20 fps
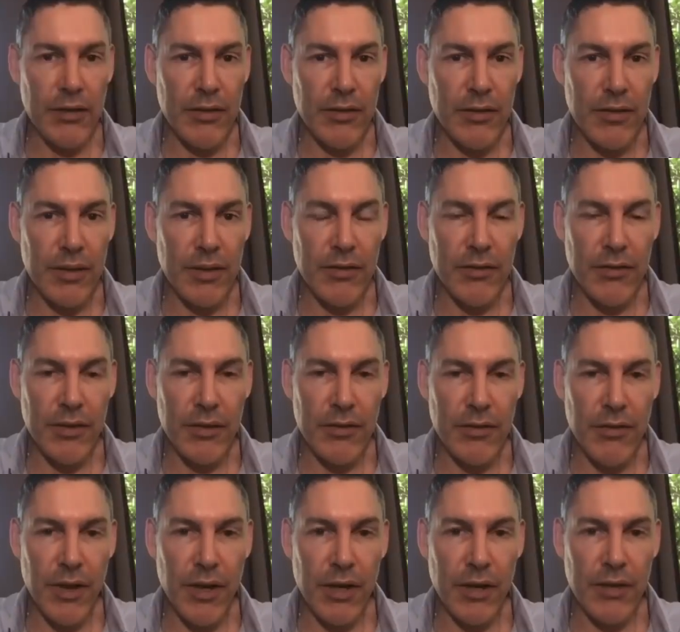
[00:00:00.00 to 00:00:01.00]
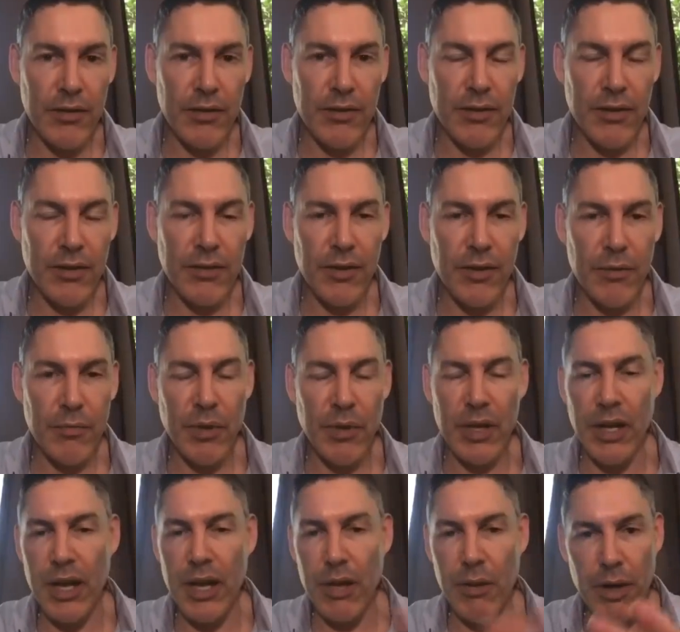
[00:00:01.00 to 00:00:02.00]
is is, very consistent.
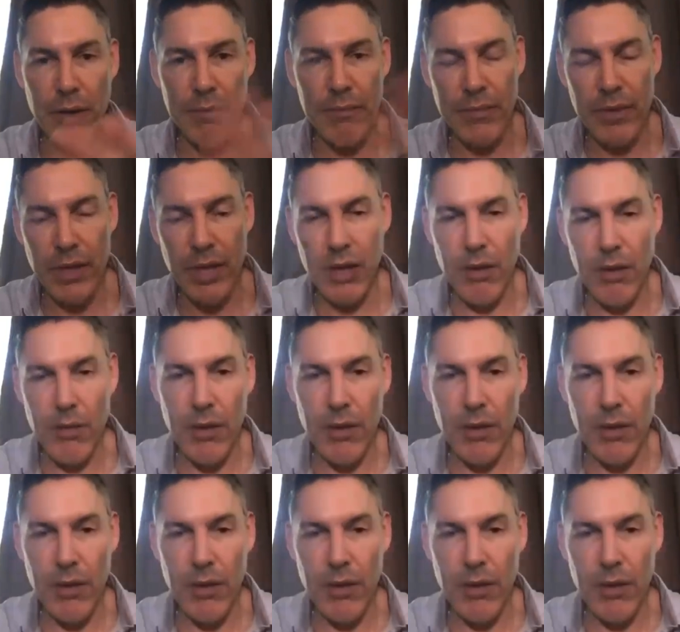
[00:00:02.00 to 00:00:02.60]
But anyway, anyway.